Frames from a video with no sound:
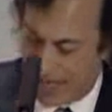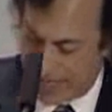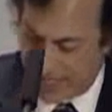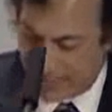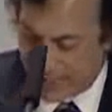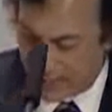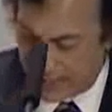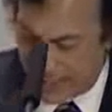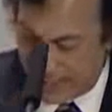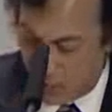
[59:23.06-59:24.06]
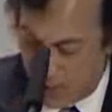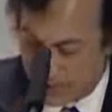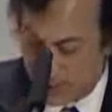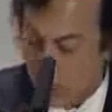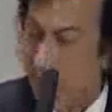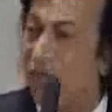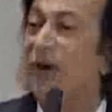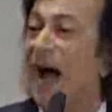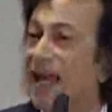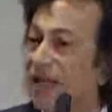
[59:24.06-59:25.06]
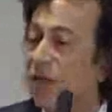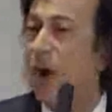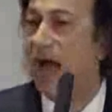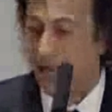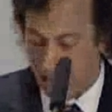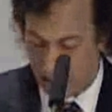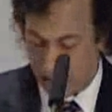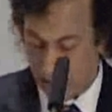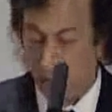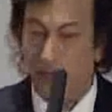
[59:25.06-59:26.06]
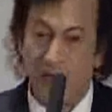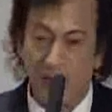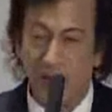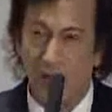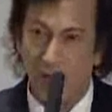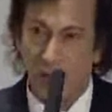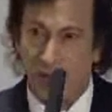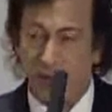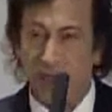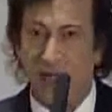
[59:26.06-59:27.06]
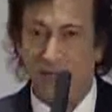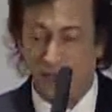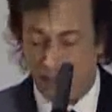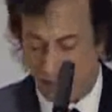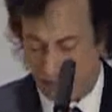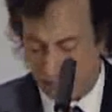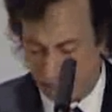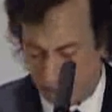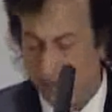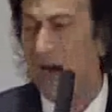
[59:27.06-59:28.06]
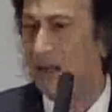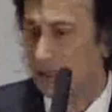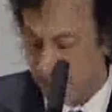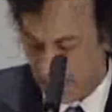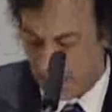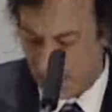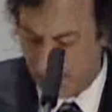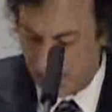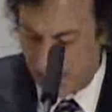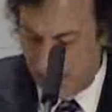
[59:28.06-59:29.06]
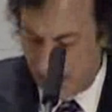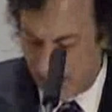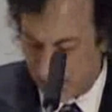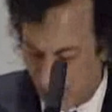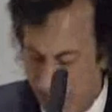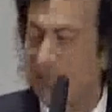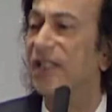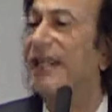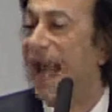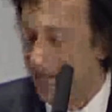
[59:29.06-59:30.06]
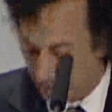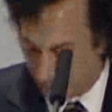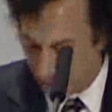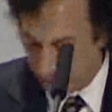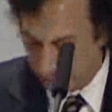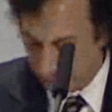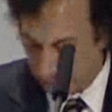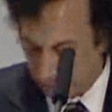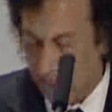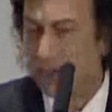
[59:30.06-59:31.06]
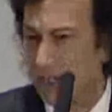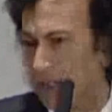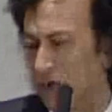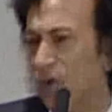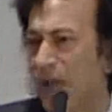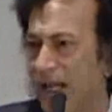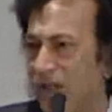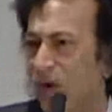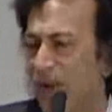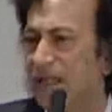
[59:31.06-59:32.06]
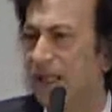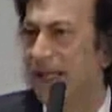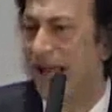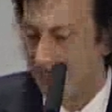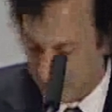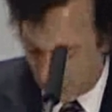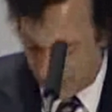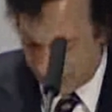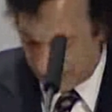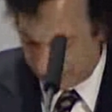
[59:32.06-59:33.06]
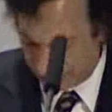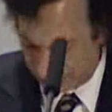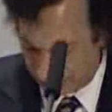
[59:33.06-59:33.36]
He said a lady was, in a refined way, so we've come a long way, but not very far still, a domestic animal. There are still too many domestic animal women.